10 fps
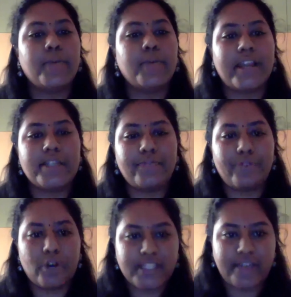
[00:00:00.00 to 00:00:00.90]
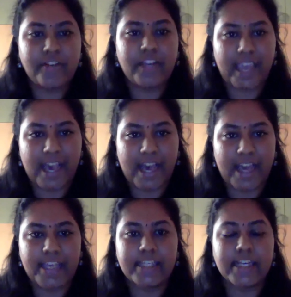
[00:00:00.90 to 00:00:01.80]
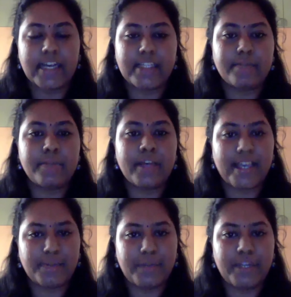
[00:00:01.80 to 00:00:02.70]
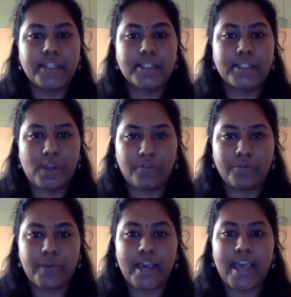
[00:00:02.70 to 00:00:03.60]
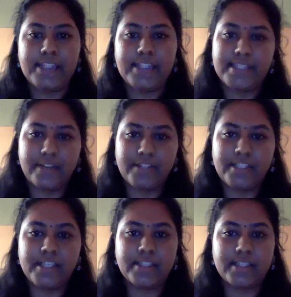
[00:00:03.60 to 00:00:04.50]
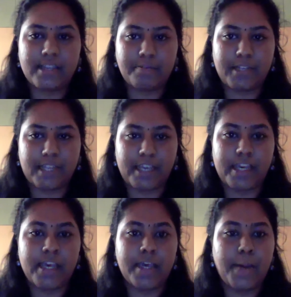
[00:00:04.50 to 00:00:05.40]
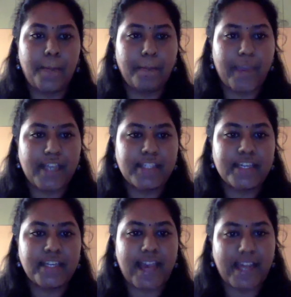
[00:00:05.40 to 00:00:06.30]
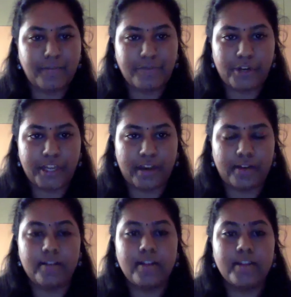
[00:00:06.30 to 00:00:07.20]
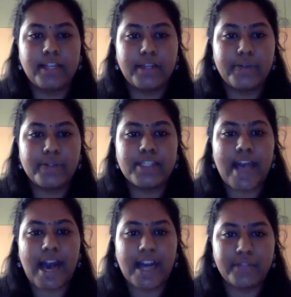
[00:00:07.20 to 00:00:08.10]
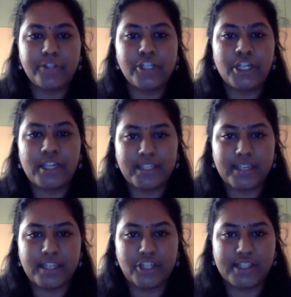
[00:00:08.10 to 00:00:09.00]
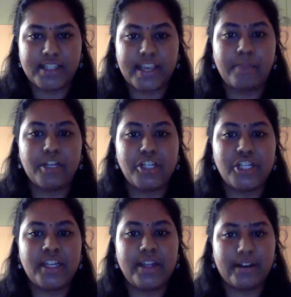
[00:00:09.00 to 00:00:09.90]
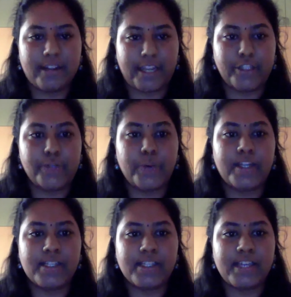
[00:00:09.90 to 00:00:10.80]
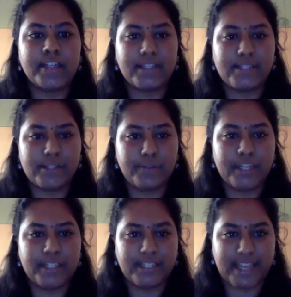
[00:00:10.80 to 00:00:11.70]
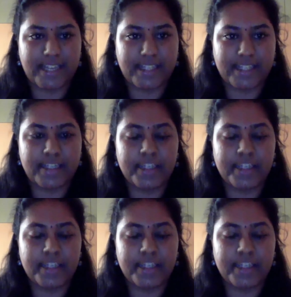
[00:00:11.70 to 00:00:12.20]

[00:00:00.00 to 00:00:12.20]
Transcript: 24/7 AI is a customer experience software and services company based in California that uses artificial intelligence and machine learning to understand consumer intent.